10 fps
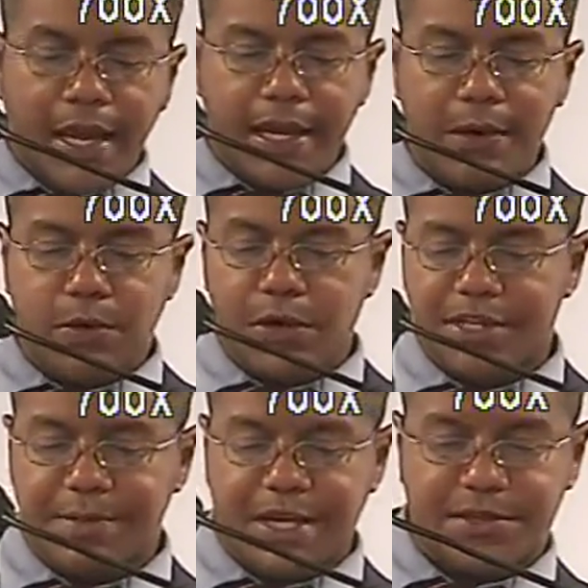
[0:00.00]
He wrote
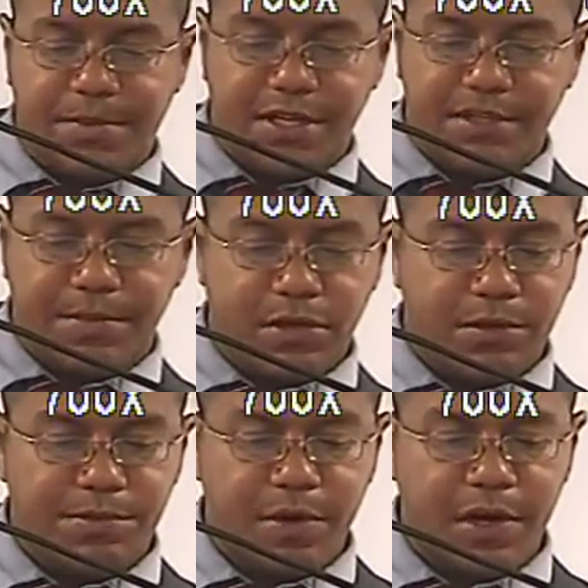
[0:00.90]
his masterpiece, The
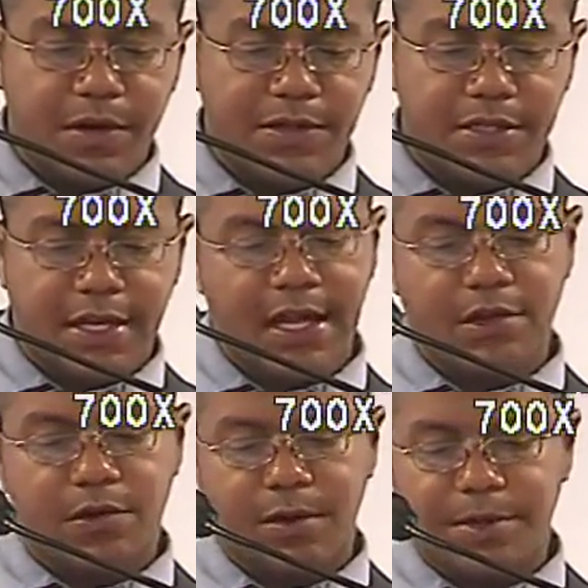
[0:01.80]
Pilgrim's Progress, an
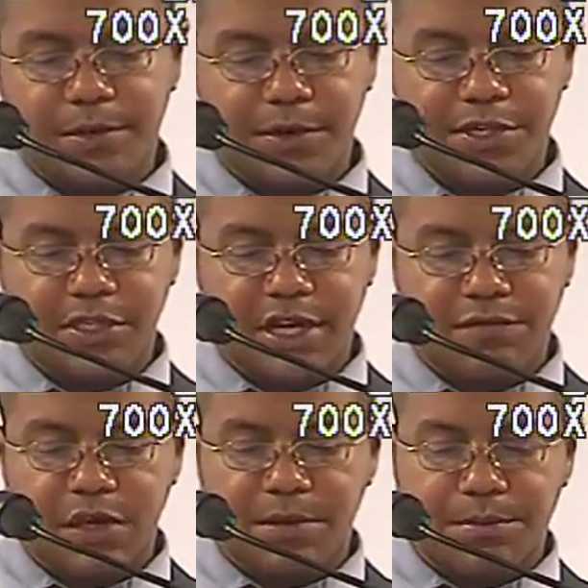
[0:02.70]
allegory for the Christian life
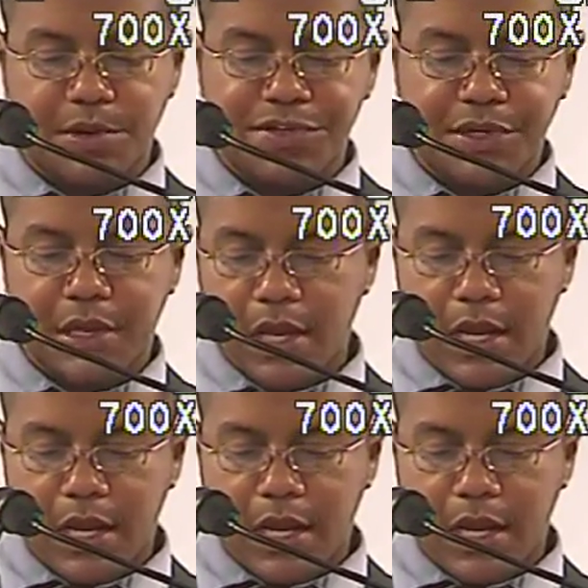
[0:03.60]
while in prison